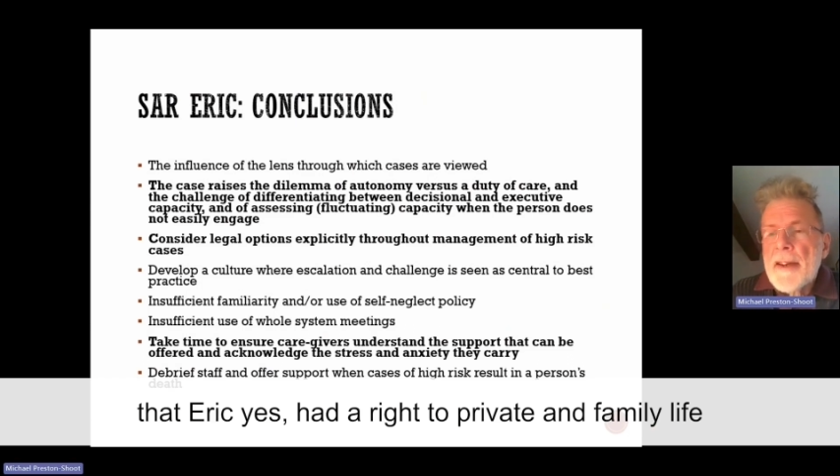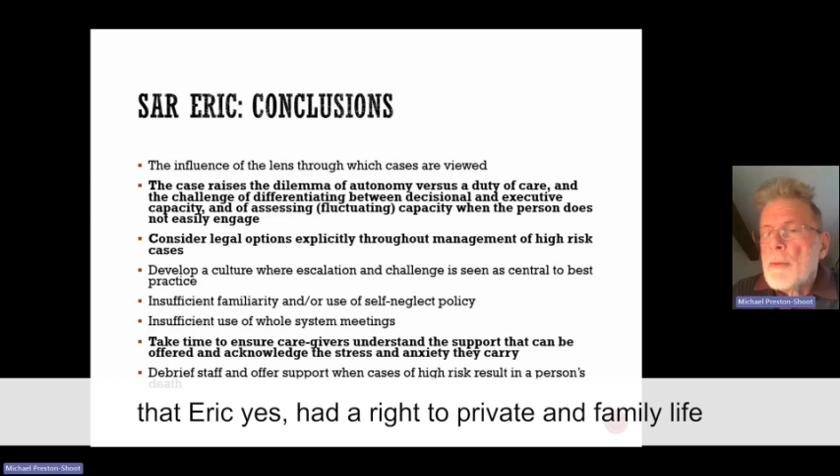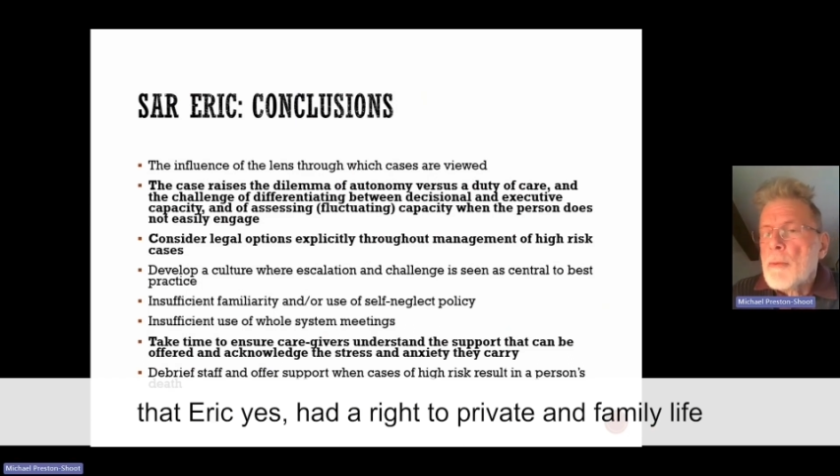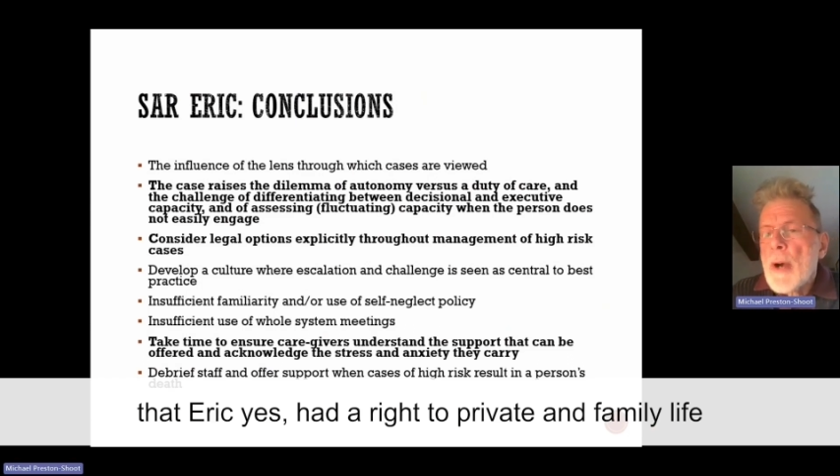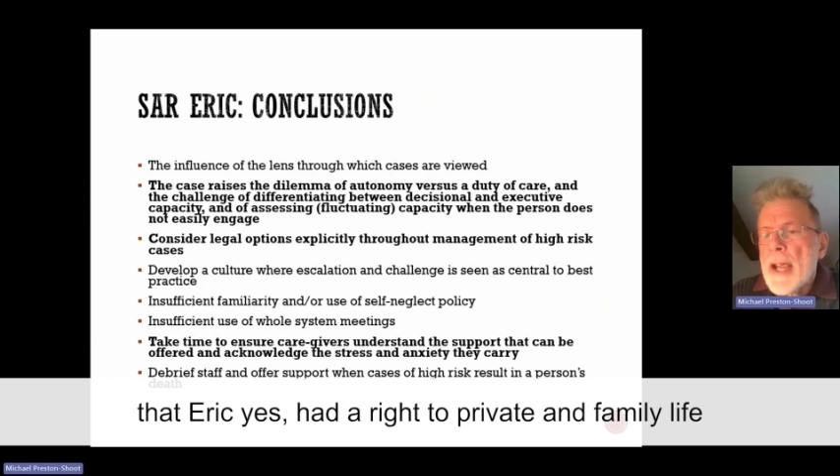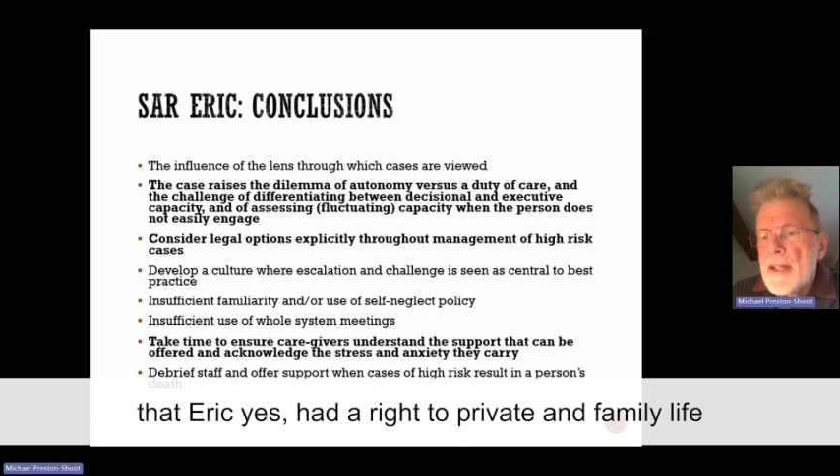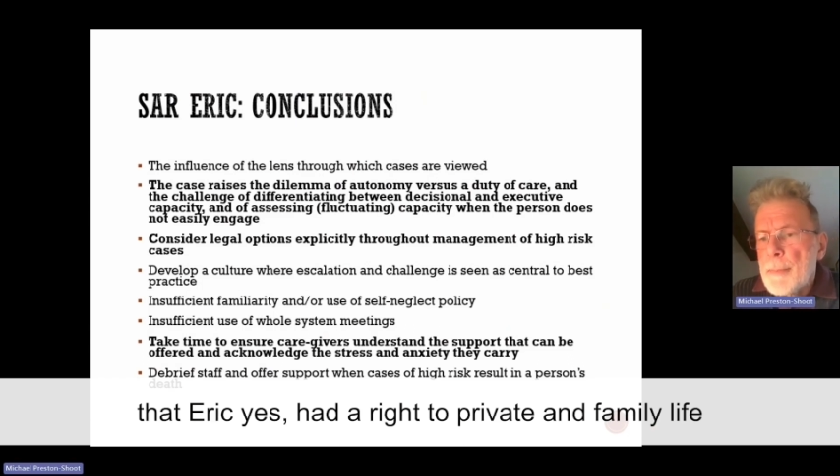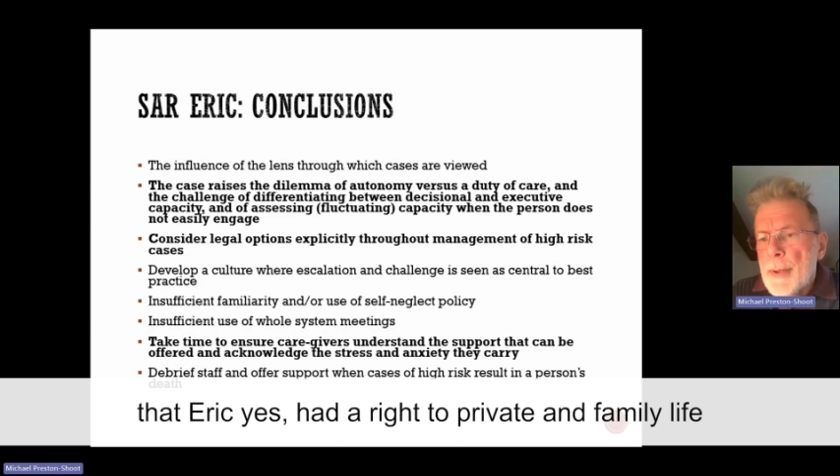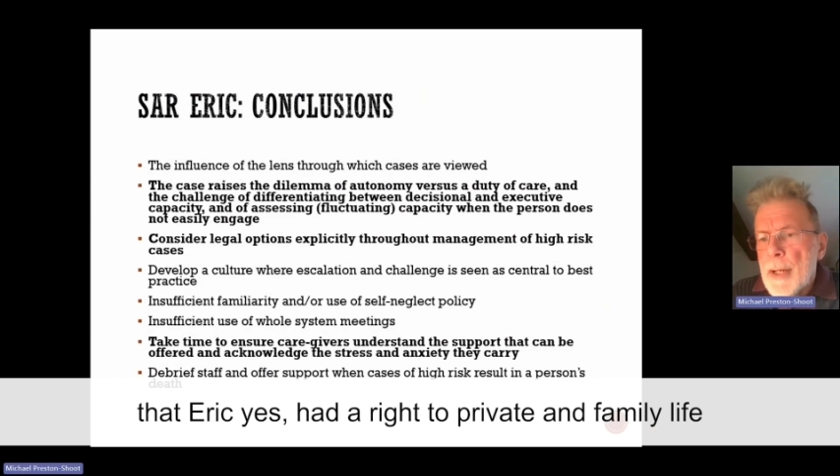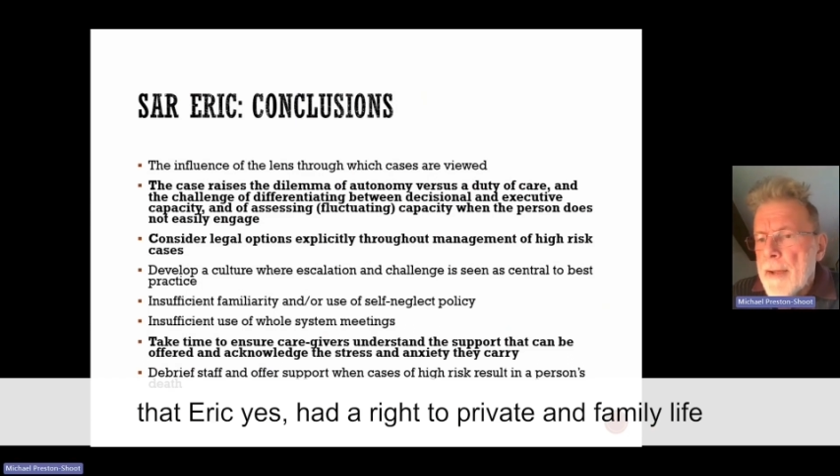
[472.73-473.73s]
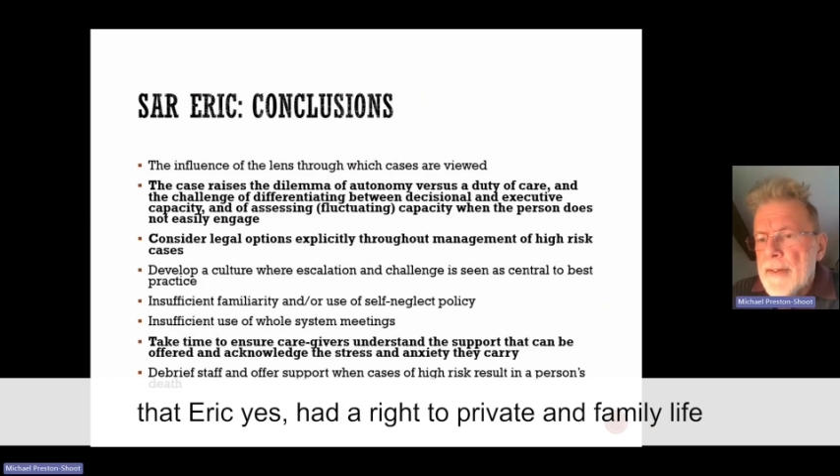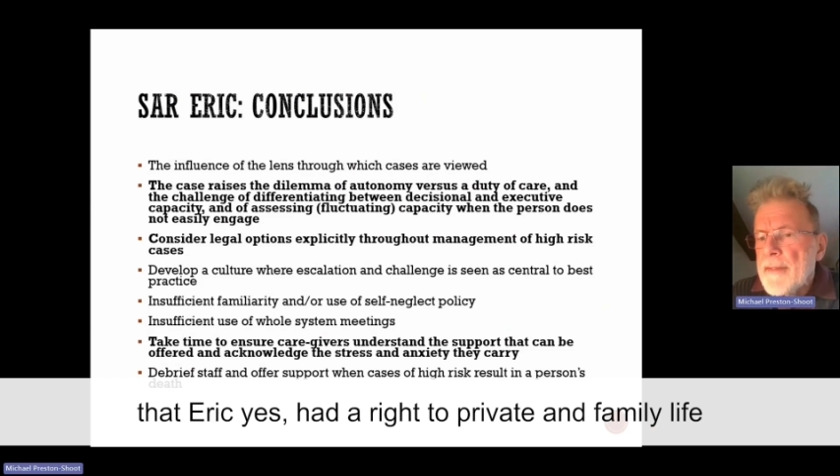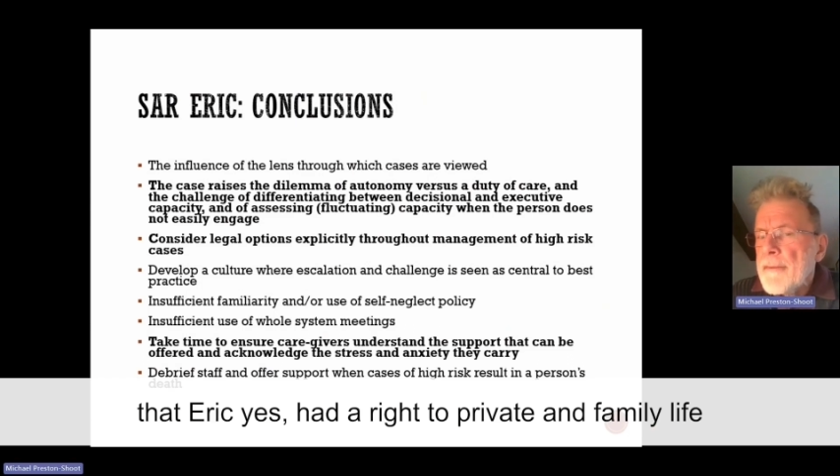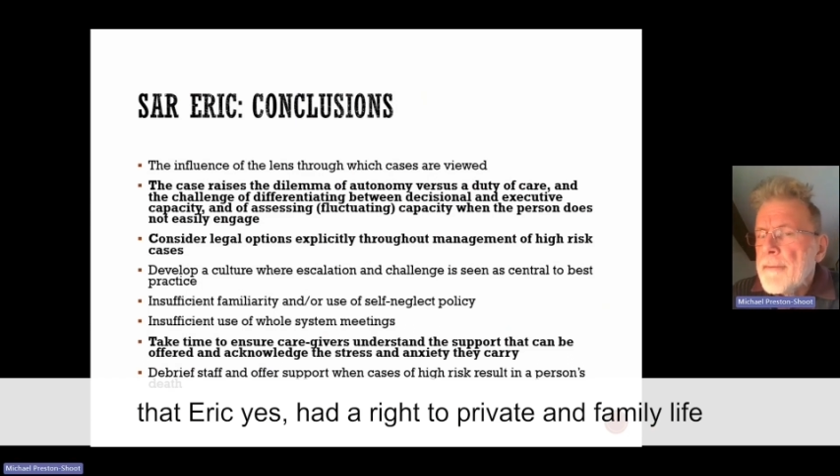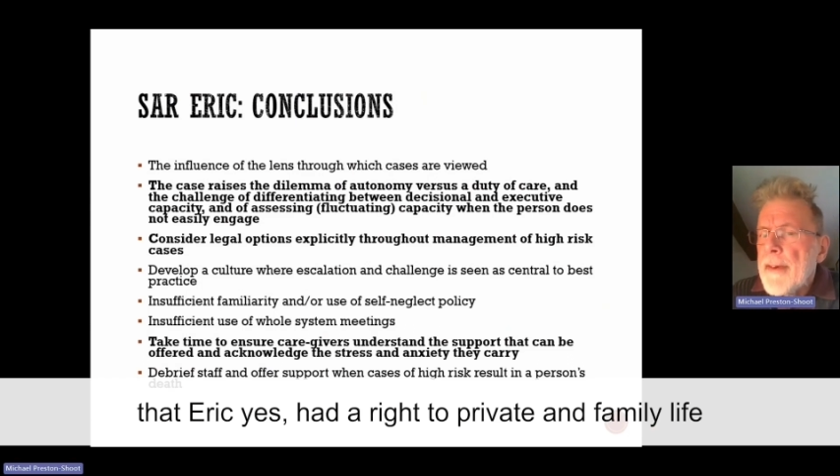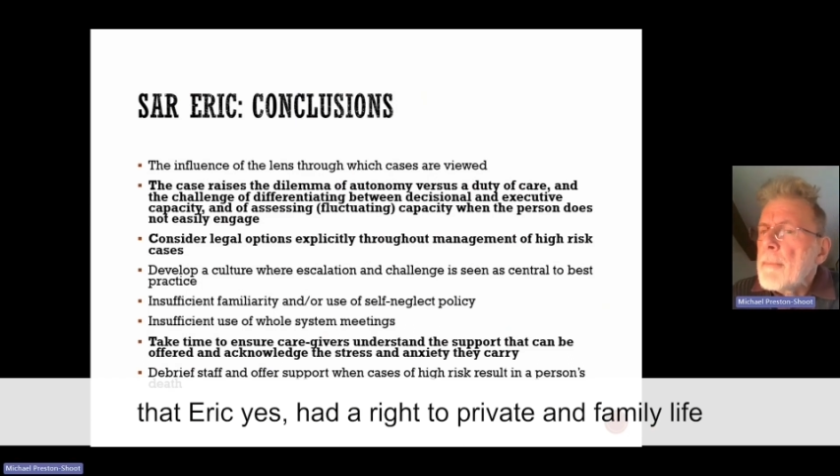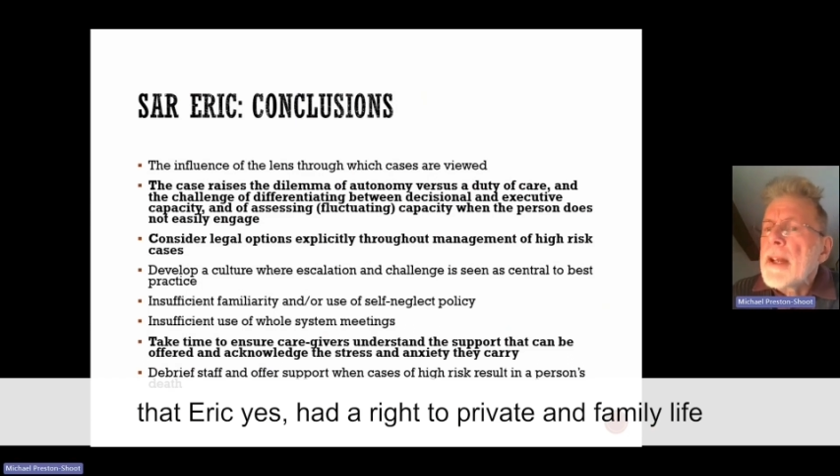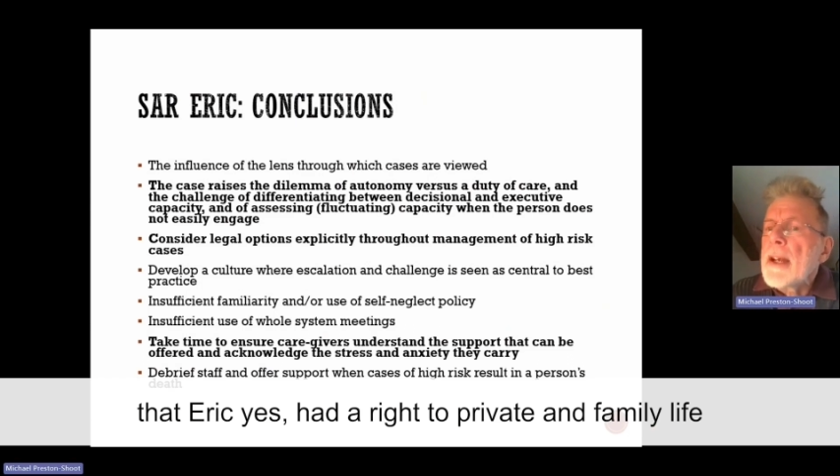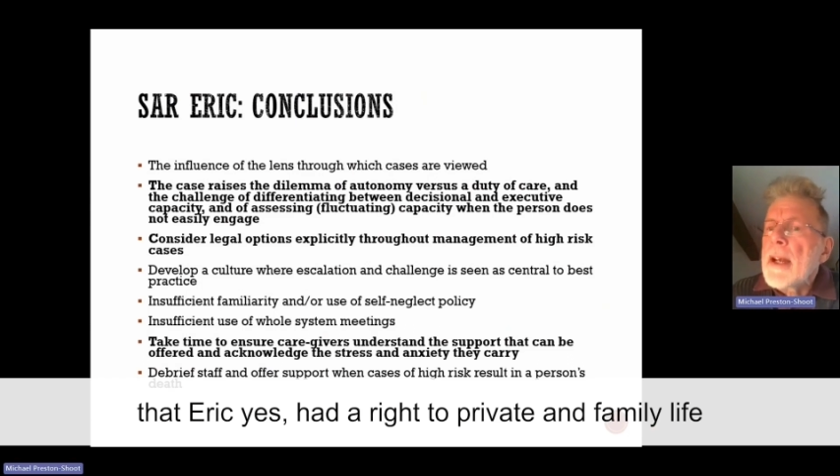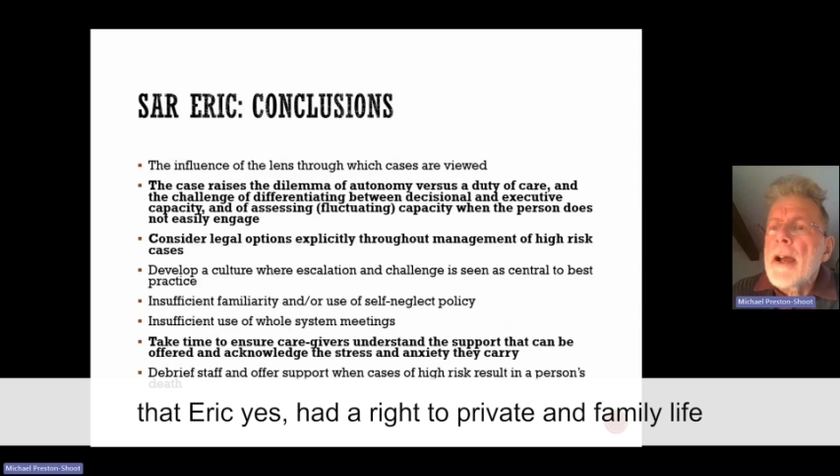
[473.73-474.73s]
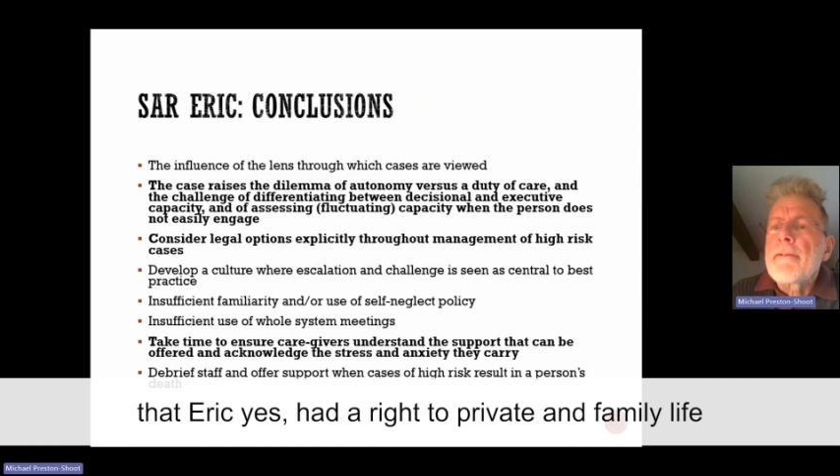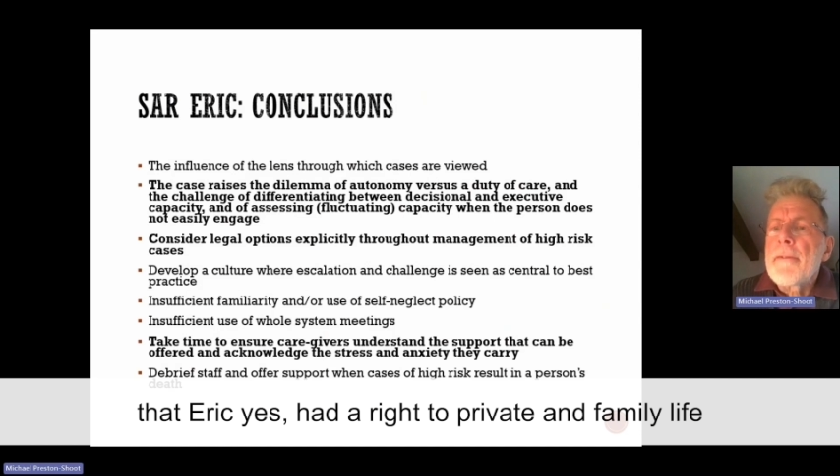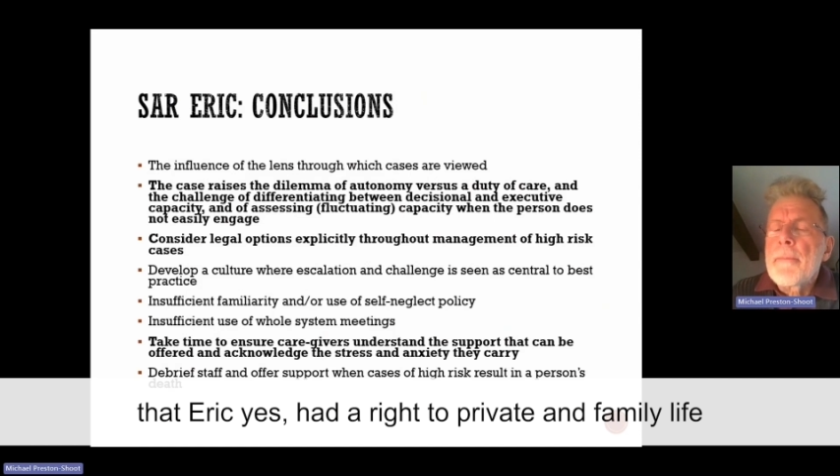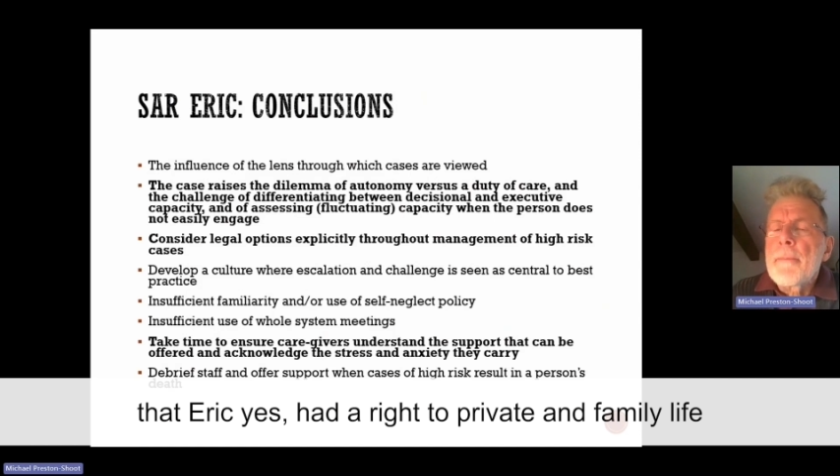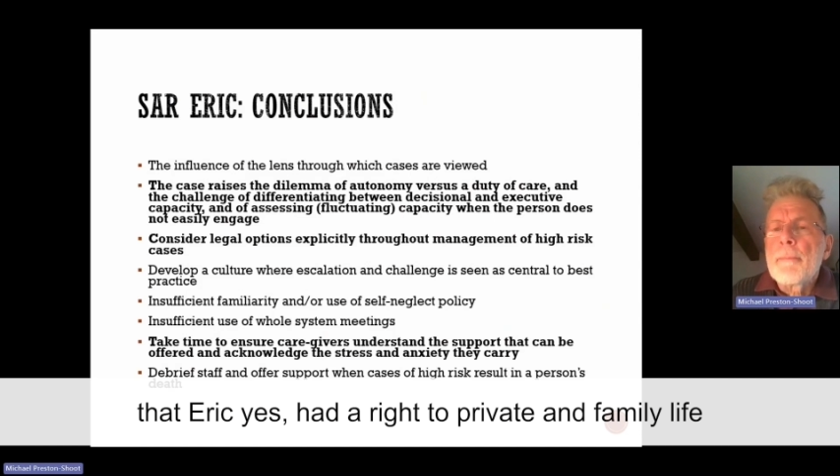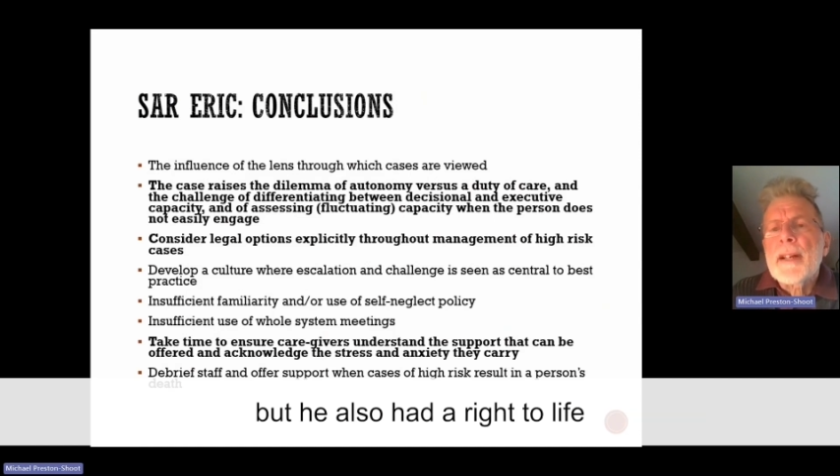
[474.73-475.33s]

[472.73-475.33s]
had a right to private and family life,